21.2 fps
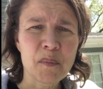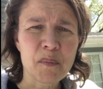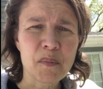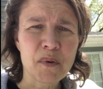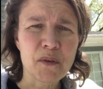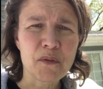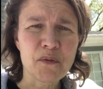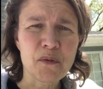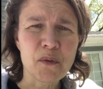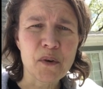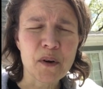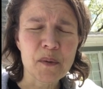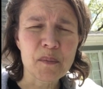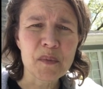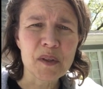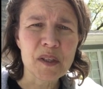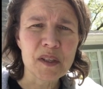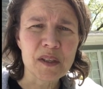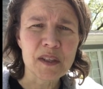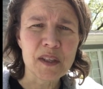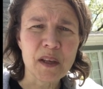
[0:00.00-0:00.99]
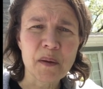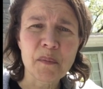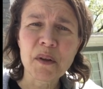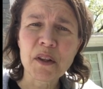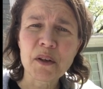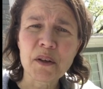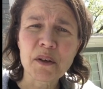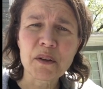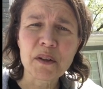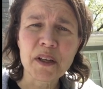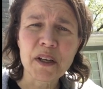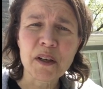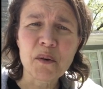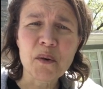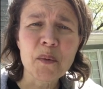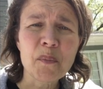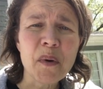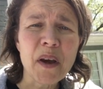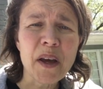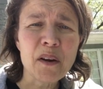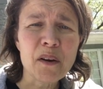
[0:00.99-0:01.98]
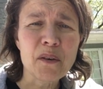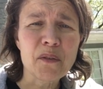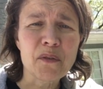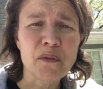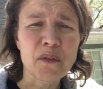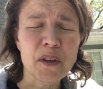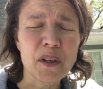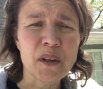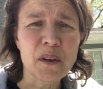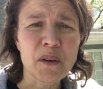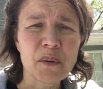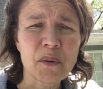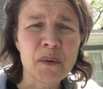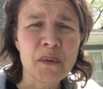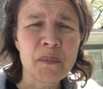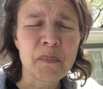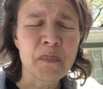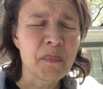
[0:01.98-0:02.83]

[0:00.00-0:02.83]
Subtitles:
performs similarly or better for you.